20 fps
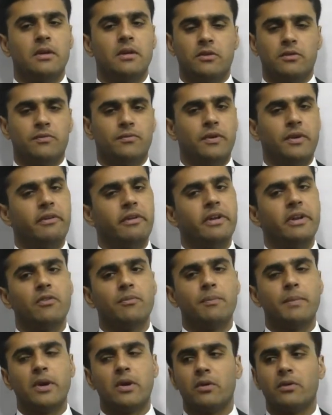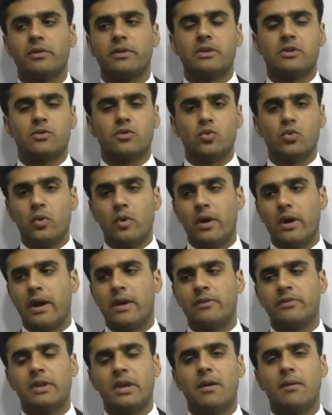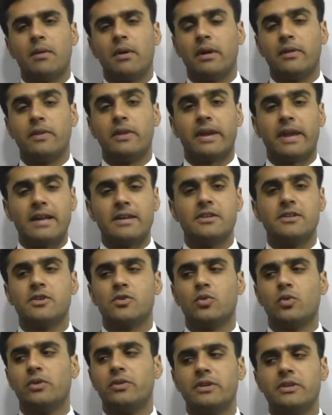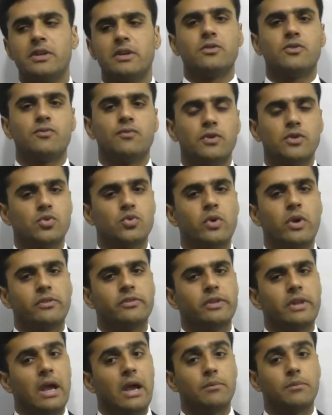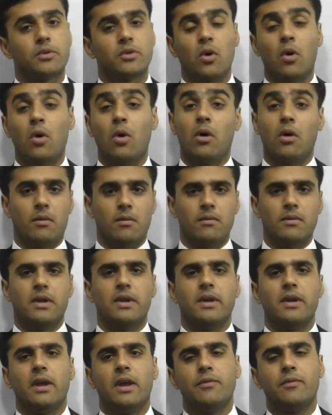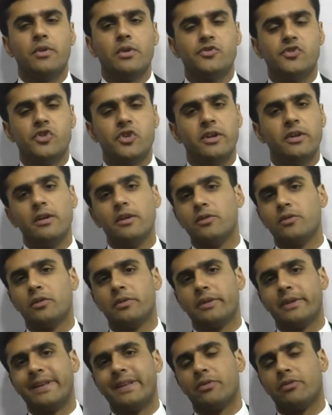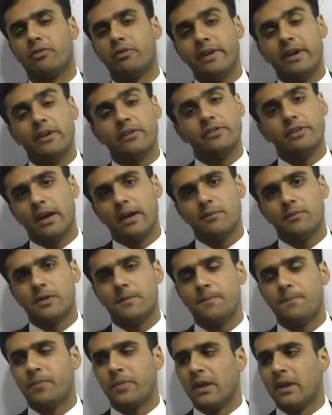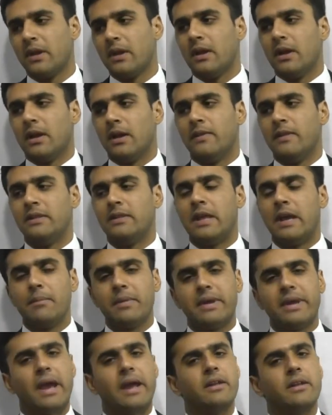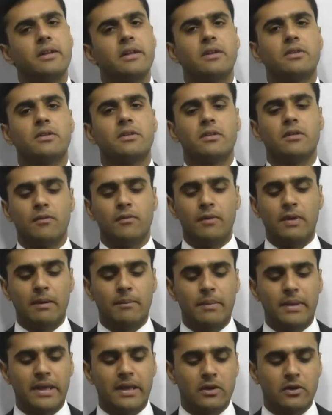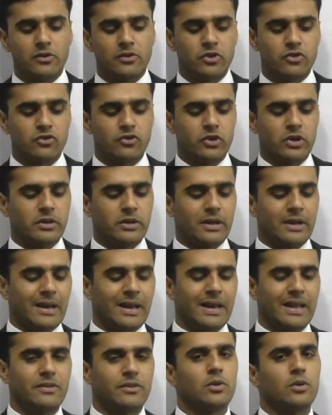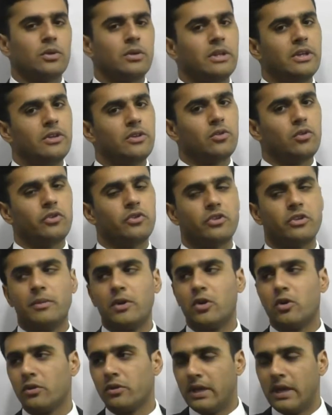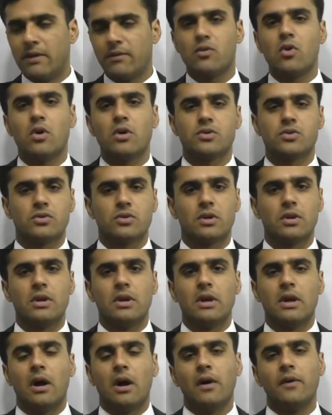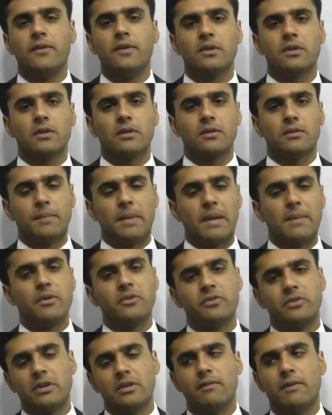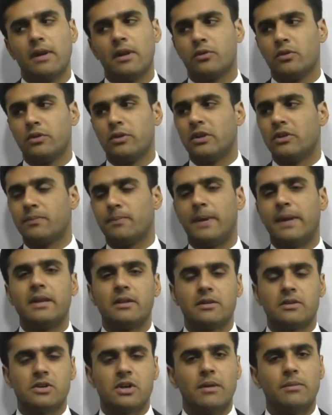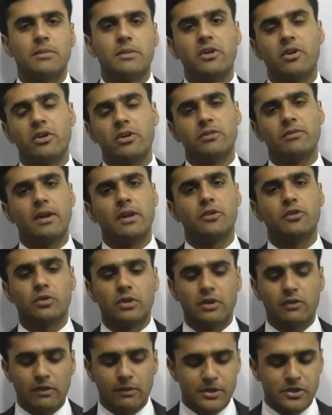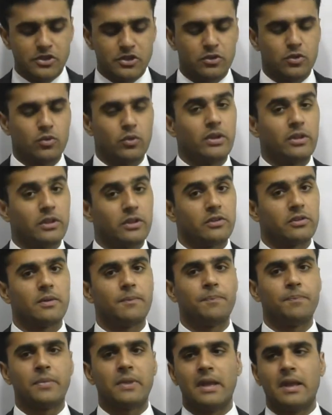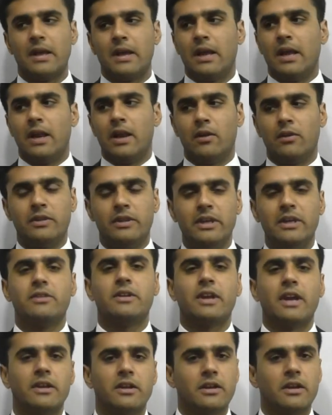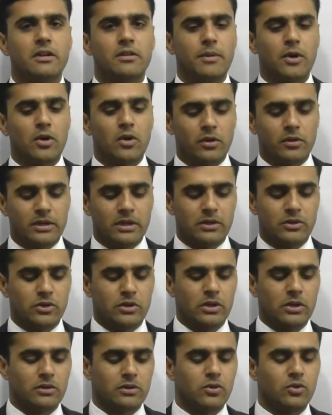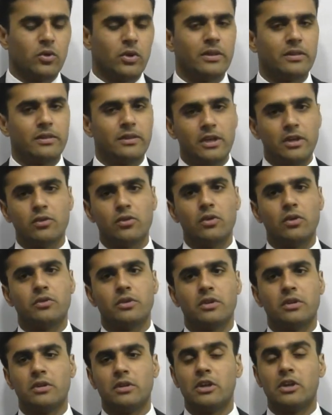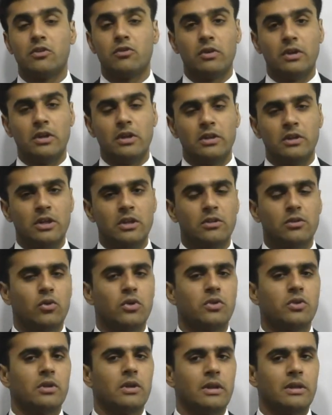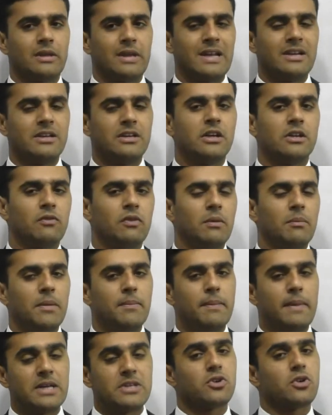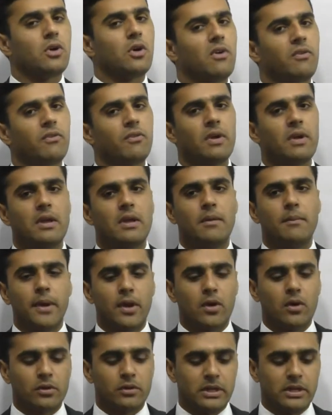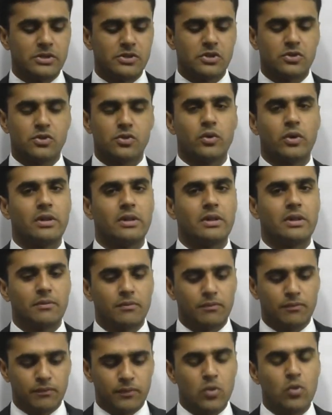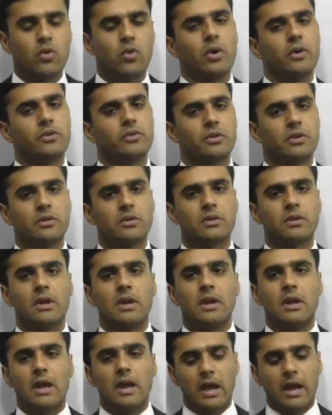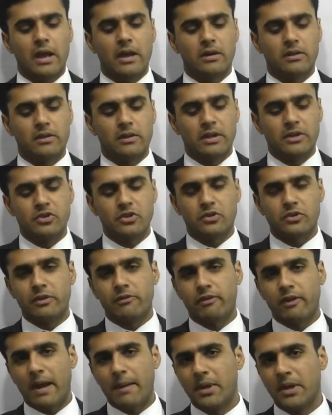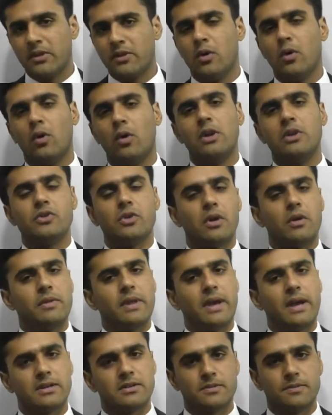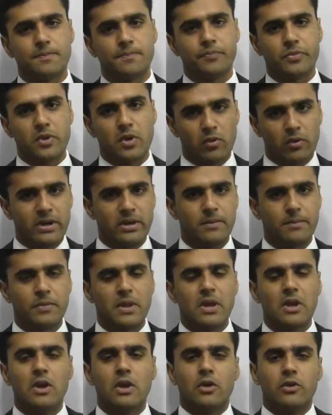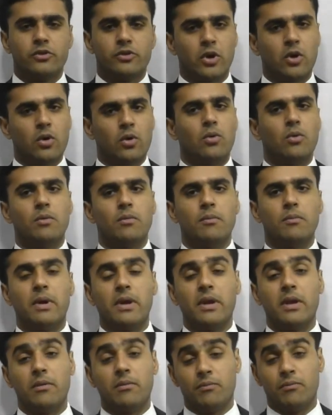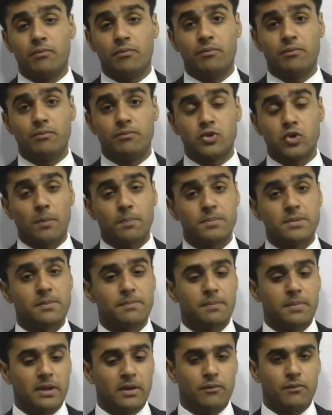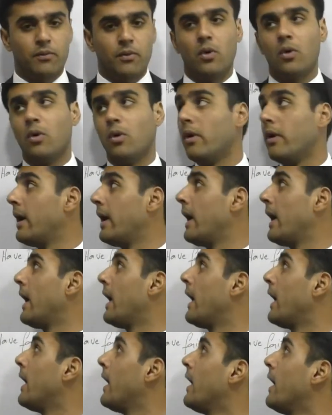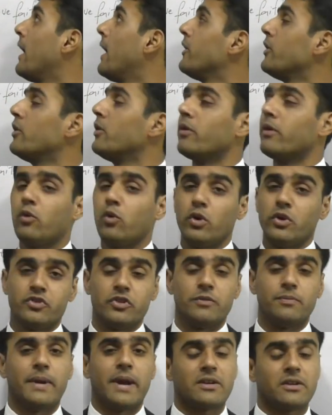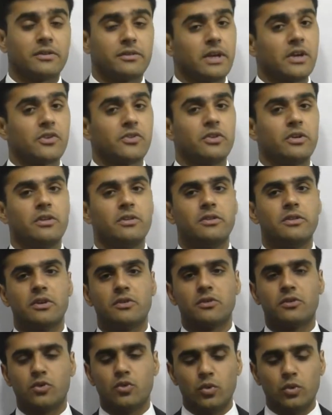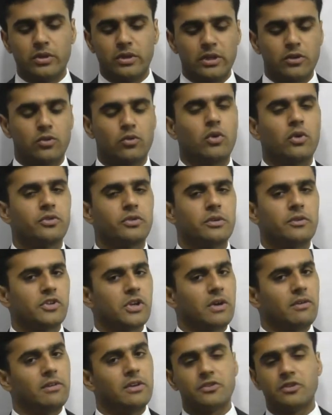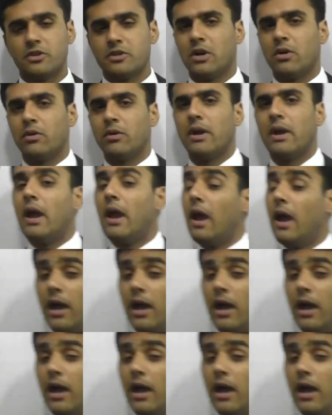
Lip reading: then it's fair enough, because the candidate who is sitting for 2 exams, or if you're genius, you're sitting 3 exams, then them candidates will be concentrating less on these questions because they have got other papers as well, so they're spending time there as well, so they will be just doing this. Now these candidates, because they are just doing these questions, these candidates will be better off because they are just doing the few questions and they are just grabbing the knowledge out of that. Right? So my top tip for question practice section is just do these questions which I've listed down